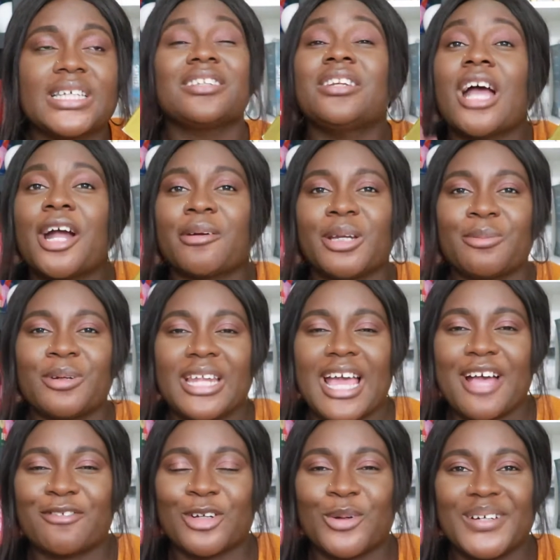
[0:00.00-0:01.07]
Nari would
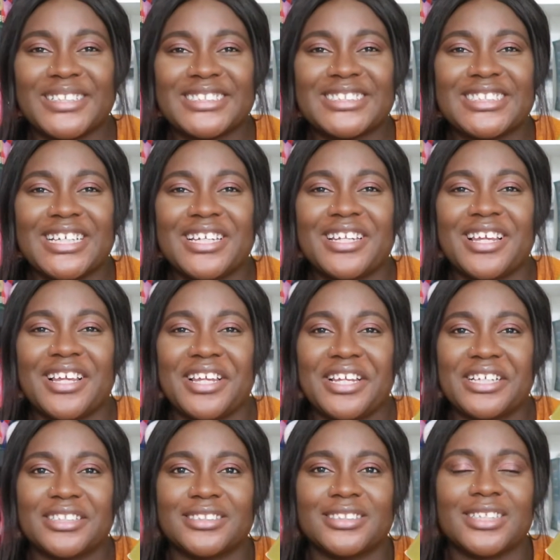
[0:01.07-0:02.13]
have a question
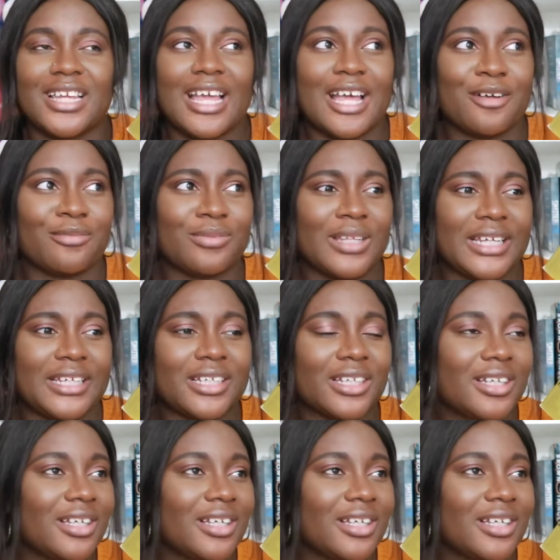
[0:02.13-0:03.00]
and have like,